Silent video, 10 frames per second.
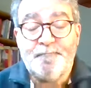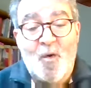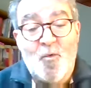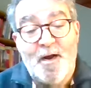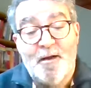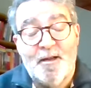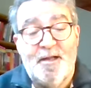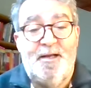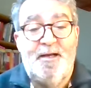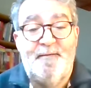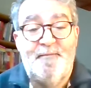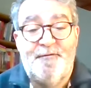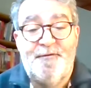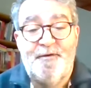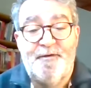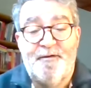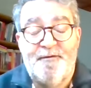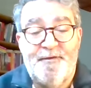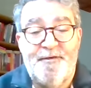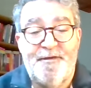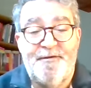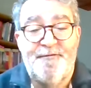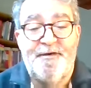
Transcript: Well, for the